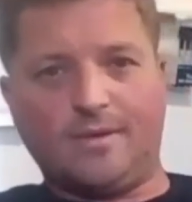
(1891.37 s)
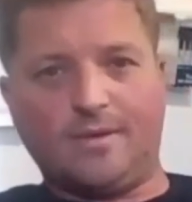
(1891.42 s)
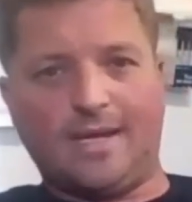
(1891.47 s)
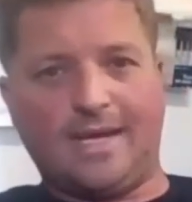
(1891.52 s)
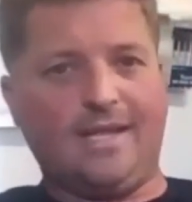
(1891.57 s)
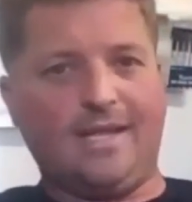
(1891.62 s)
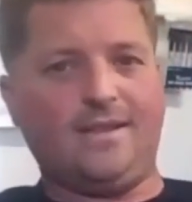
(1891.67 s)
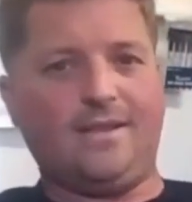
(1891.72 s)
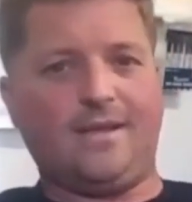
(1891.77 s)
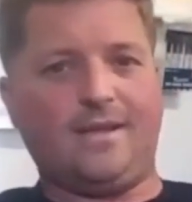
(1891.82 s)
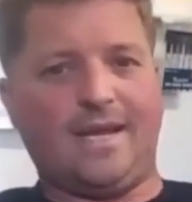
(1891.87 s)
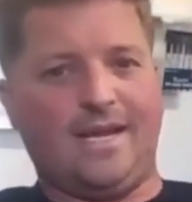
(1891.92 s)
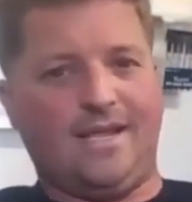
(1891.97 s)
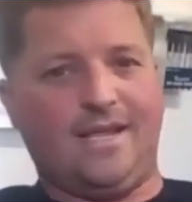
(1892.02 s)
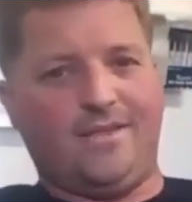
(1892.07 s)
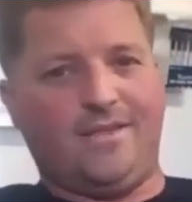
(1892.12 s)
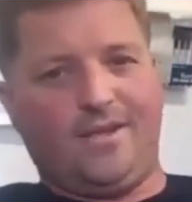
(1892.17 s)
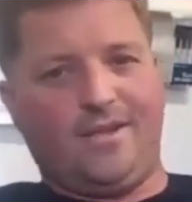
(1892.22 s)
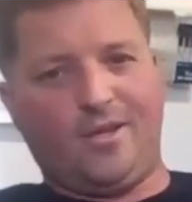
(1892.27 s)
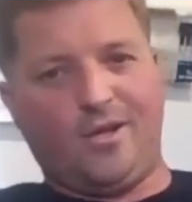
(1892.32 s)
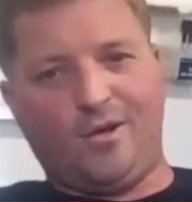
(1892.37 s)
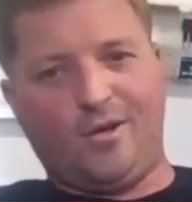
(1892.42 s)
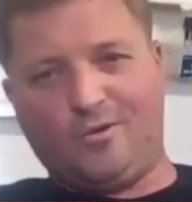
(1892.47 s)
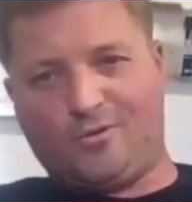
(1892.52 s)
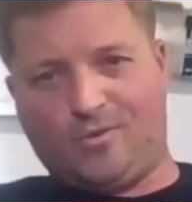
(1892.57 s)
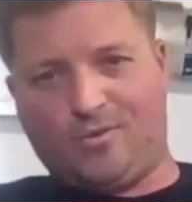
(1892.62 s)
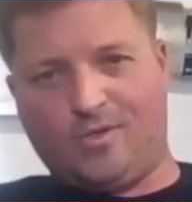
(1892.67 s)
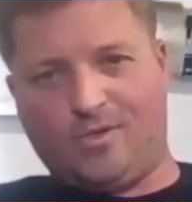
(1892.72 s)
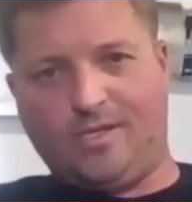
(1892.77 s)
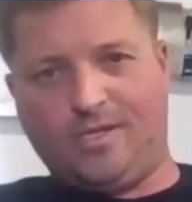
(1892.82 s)
And anything
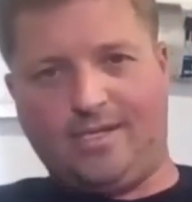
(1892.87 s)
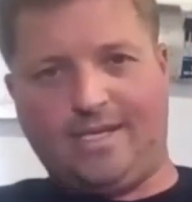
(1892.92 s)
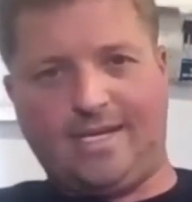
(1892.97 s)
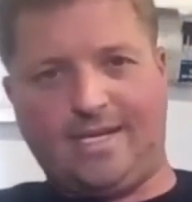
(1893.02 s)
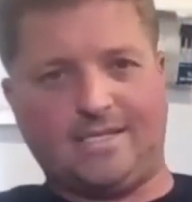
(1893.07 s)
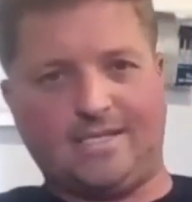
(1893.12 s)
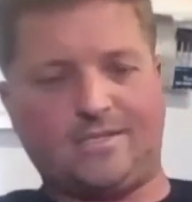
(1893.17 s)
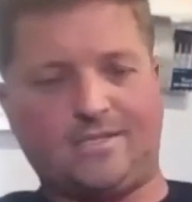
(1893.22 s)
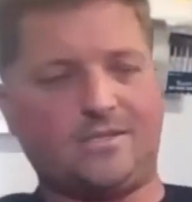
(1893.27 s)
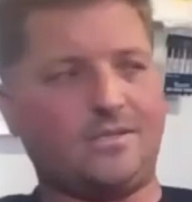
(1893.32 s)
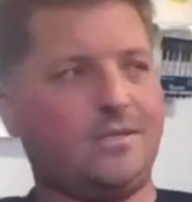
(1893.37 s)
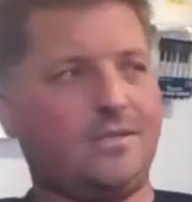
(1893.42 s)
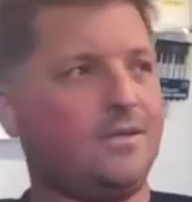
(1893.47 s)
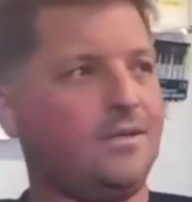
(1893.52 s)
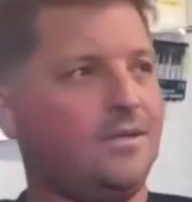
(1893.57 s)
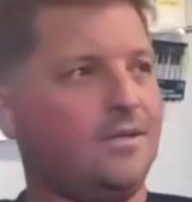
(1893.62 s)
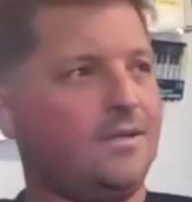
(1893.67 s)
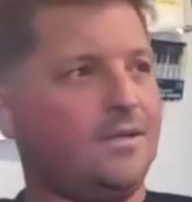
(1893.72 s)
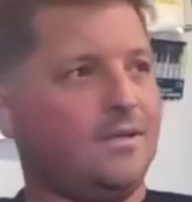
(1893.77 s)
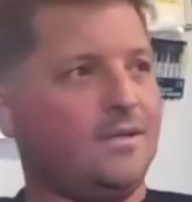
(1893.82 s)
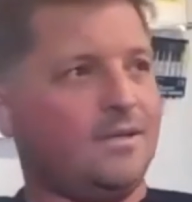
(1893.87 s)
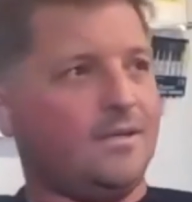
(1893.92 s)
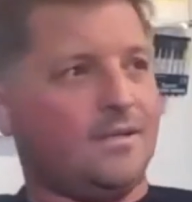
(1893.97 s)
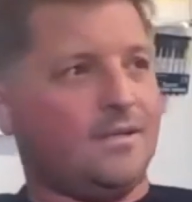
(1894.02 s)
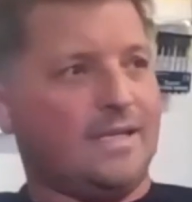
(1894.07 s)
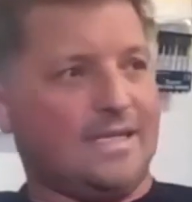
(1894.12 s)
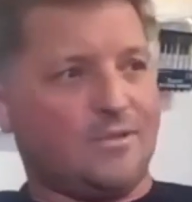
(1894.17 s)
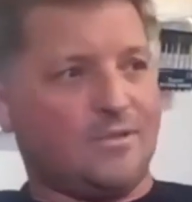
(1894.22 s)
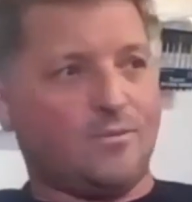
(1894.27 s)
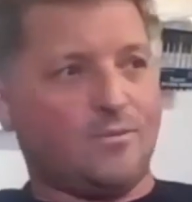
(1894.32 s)
goes, really. And that's
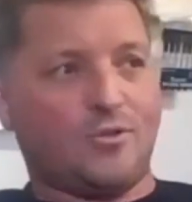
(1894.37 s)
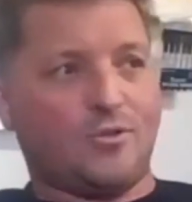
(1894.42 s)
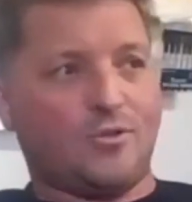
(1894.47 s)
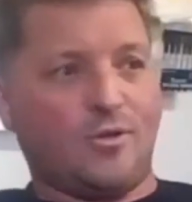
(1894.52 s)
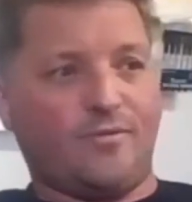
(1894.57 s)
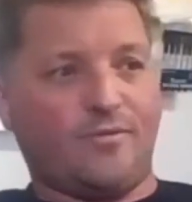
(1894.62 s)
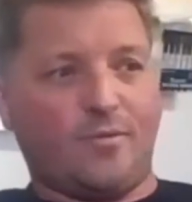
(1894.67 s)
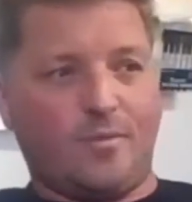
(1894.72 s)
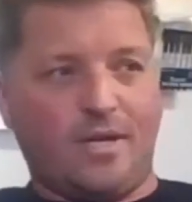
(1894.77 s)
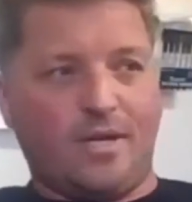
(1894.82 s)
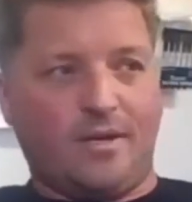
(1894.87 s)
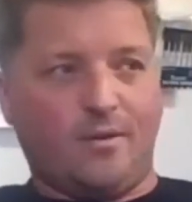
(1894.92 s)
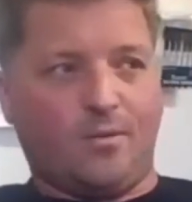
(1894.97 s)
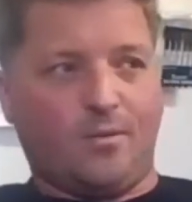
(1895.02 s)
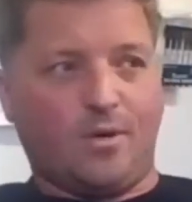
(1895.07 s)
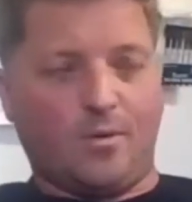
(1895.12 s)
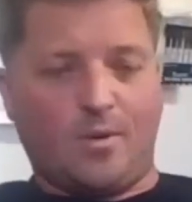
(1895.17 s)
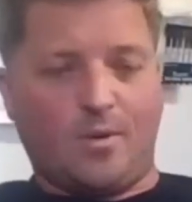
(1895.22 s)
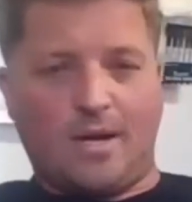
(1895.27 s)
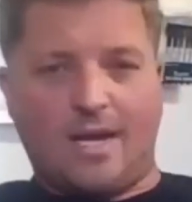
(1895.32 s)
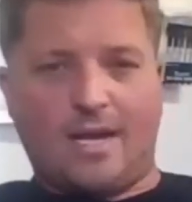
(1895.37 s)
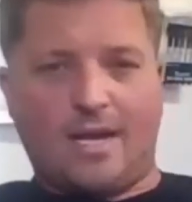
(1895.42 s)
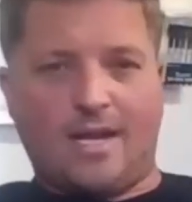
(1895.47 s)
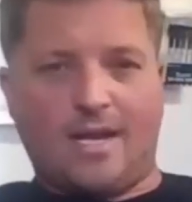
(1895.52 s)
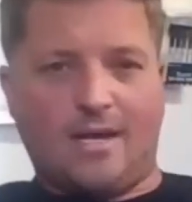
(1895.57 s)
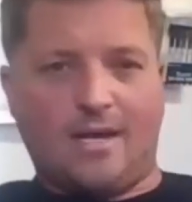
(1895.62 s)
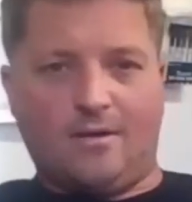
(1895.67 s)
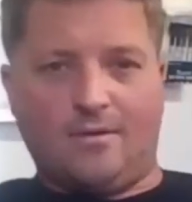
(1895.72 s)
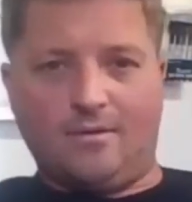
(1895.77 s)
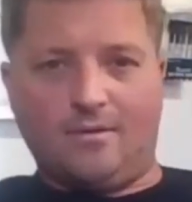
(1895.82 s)
what's driven me to where we're at
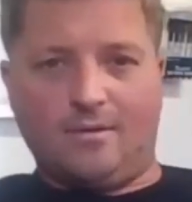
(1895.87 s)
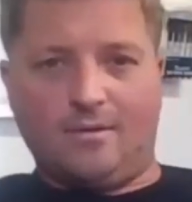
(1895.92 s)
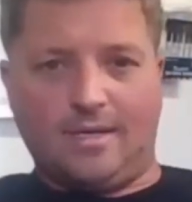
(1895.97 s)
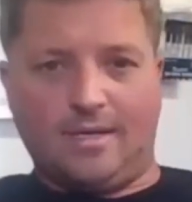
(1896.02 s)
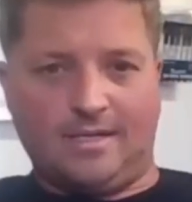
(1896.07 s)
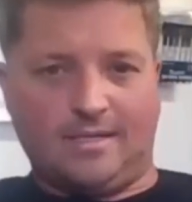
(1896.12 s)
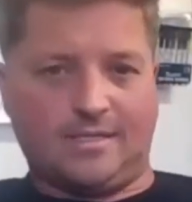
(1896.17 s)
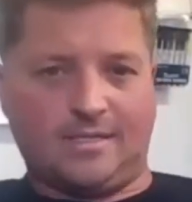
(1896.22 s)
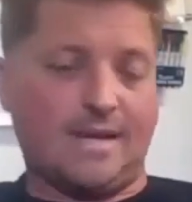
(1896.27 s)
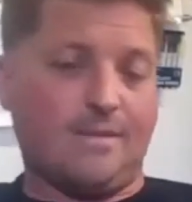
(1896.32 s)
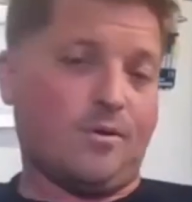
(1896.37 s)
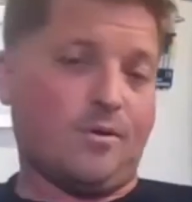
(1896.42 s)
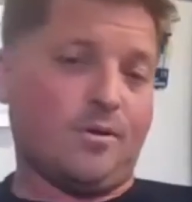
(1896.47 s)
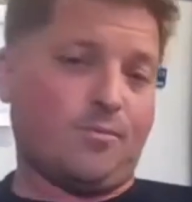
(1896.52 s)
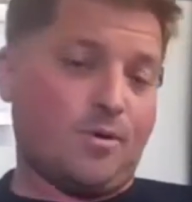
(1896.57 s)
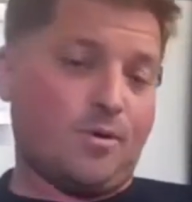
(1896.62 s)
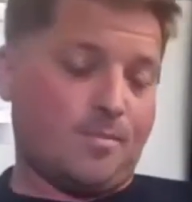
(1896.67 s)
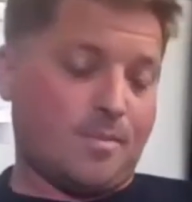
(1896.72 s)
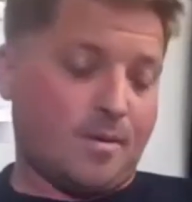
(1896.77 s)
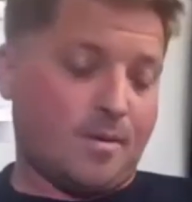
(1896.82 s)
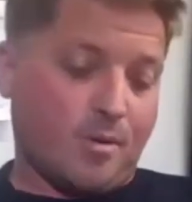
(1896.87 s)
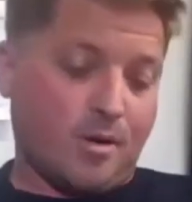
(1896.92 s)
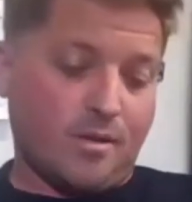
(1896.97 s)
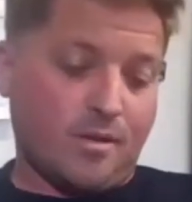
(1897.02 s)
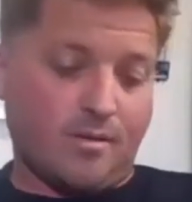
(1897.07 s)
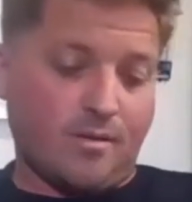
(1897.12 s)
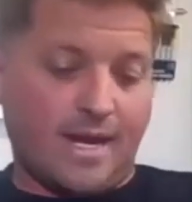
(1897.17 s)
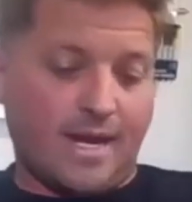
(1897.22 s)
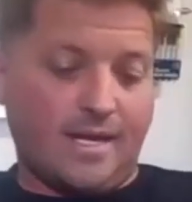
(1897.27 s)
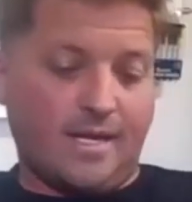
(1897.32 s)
now. And then same with what my
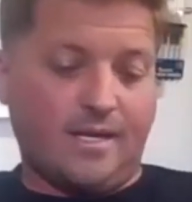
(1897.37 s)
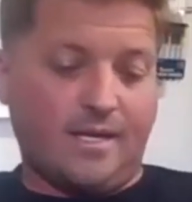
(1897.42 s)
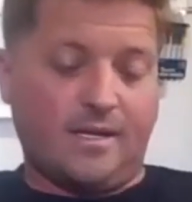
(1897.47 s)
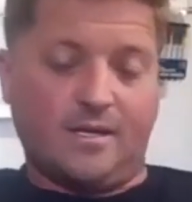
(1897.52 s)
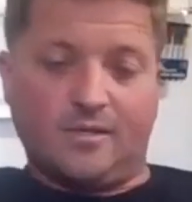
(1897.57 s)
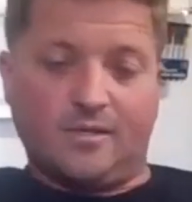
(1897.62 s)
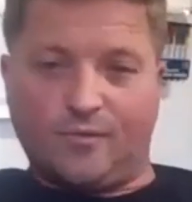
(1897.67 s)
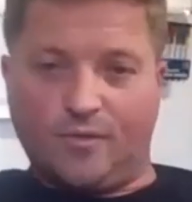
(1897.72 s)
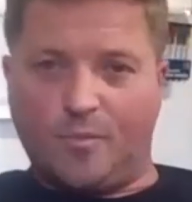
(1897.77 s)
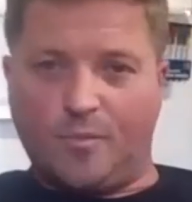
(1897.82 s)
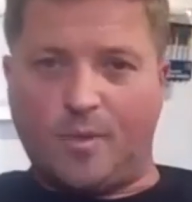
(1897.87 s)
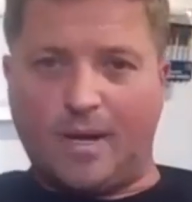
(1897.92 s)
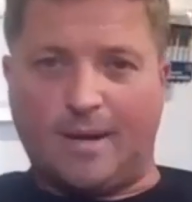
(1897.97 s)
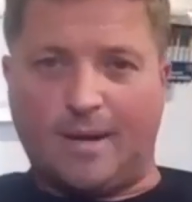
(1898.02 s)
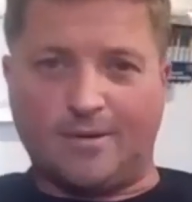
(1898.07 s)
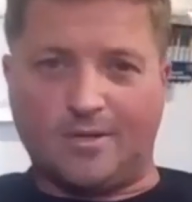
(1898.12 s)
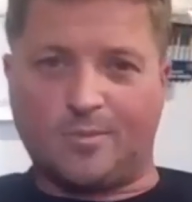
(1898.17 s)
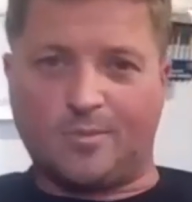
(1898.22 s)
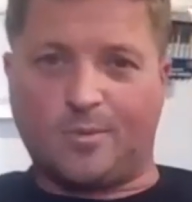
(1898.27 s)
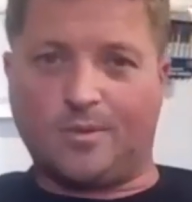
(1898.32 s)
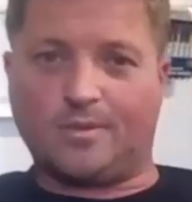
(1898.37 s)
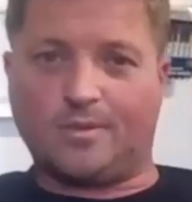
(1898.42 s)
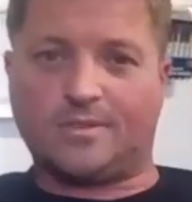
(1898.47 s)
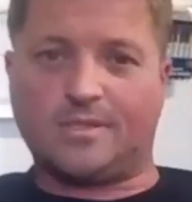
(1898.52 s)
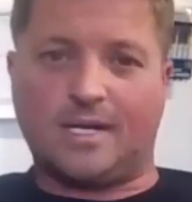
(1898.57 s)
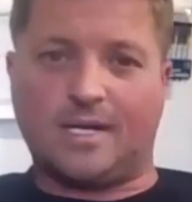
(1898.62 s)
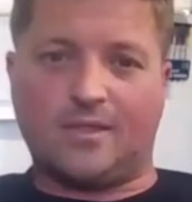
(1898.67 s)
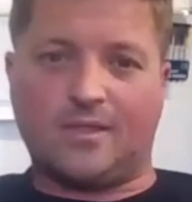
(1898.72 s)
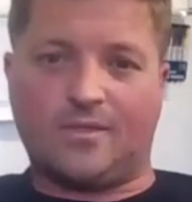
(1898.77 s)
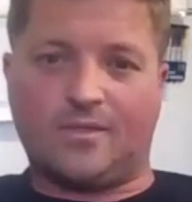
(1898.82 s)
brother Andy does for the power sport
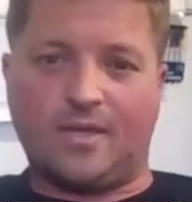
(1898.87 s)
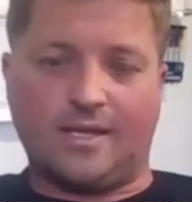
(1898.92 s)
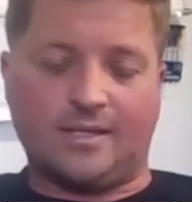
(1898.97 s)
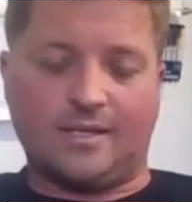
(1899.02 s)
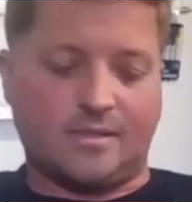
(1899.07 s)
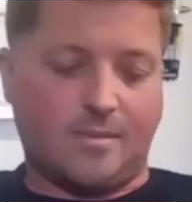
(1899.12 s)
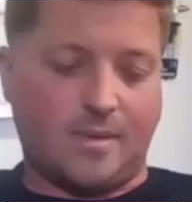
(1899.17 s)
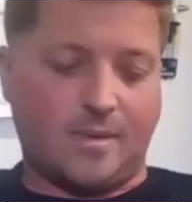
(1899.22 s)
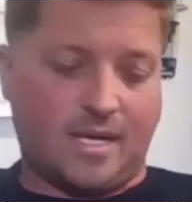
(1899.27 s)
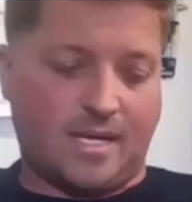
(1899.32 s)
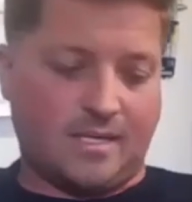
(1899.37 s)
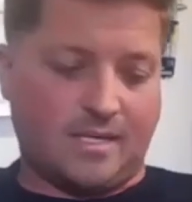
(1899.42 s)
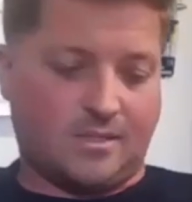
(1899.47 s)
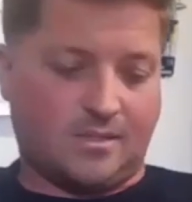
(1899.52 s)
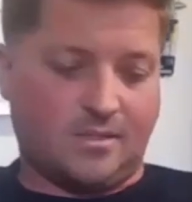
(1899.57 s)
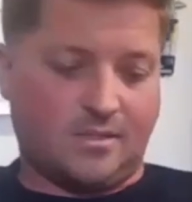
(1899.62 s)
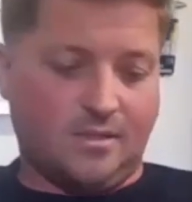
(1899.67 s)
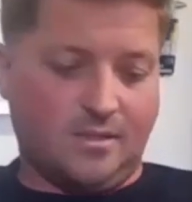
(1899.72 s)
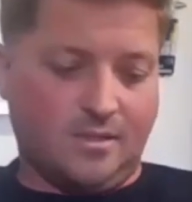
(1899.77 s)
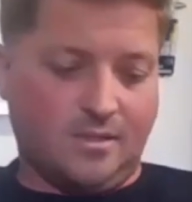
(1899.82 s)
side of things. I mean, it's